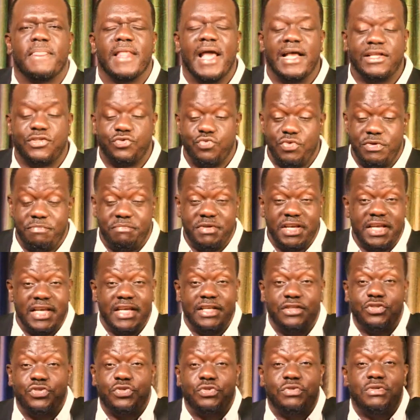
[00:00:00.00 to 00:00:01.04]
As we
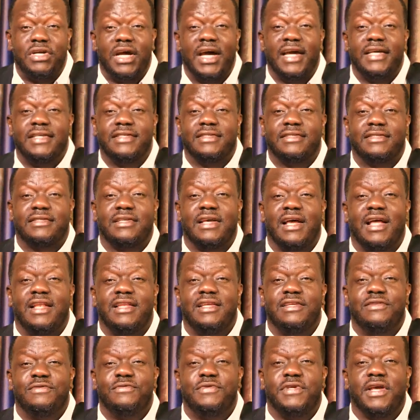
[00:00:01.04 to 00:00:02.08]
begin to rise,
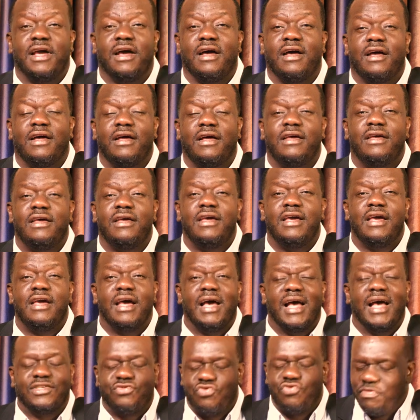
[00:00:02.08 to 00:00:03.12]

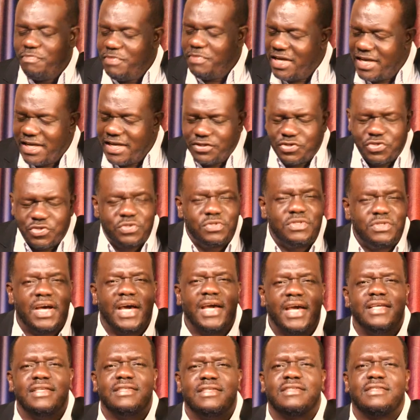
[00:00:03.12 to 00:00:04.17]
hallelujah, as we begin to
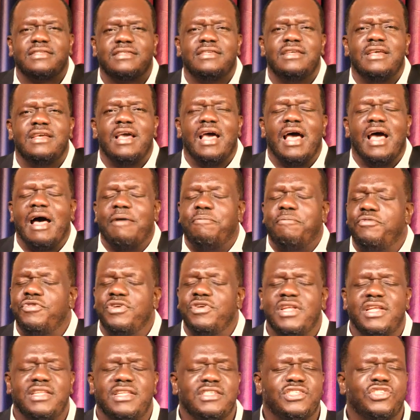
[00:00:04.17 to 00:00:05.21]
rise, I pray
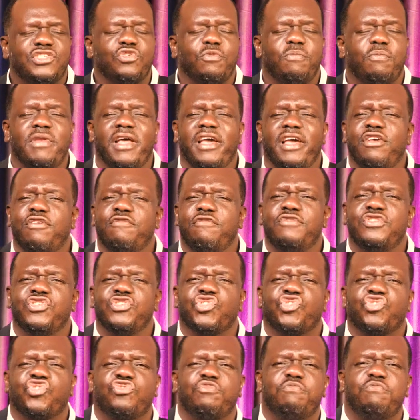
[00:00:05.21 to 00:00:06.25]
that the supply of the
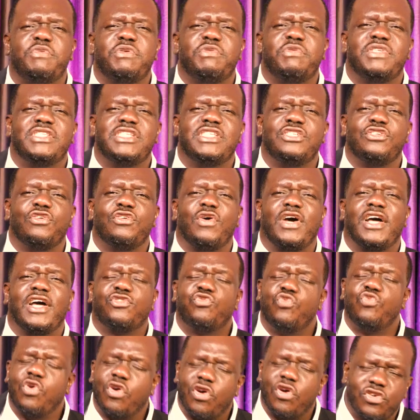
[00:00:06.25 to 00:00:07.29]
Spirit in your
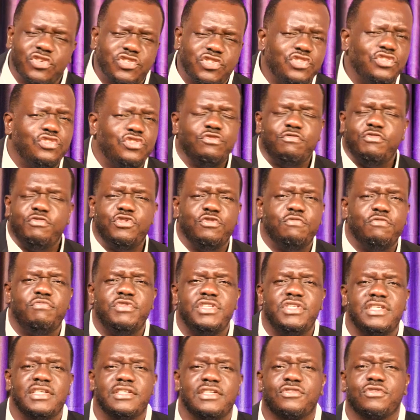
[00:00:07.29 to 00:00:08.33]
heart will cause you to be
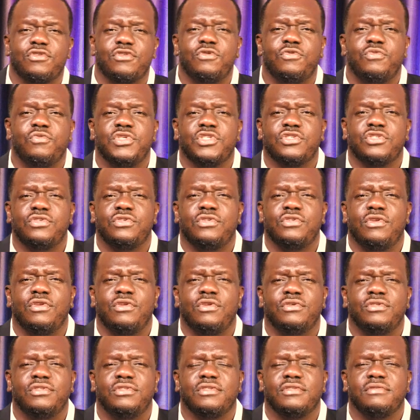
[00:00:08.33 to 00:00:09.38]
obedient always to the
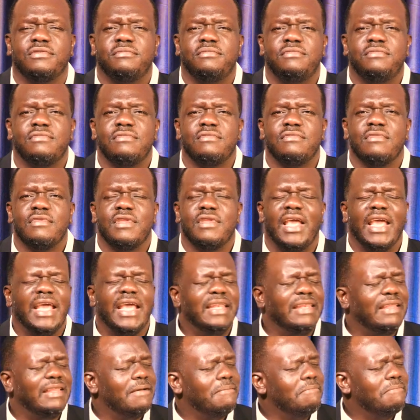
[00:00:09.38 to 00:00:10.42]
Lord.
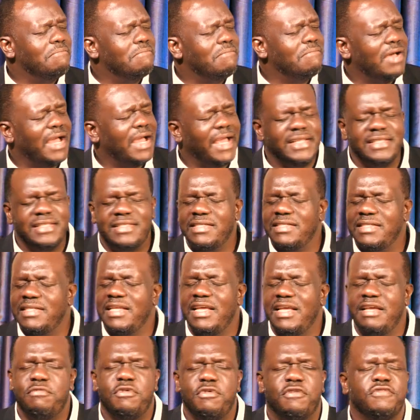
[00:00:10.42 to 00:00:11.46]
In the mighty
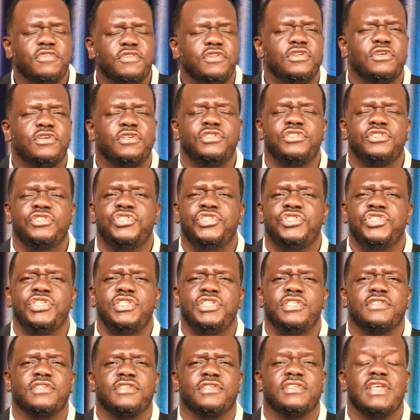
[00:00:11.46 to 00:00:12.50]
name of the Lord
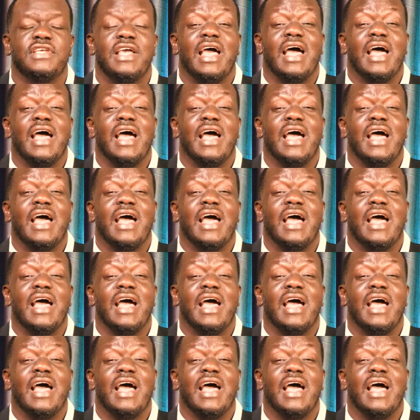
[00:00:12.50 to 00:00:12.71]
Jesus.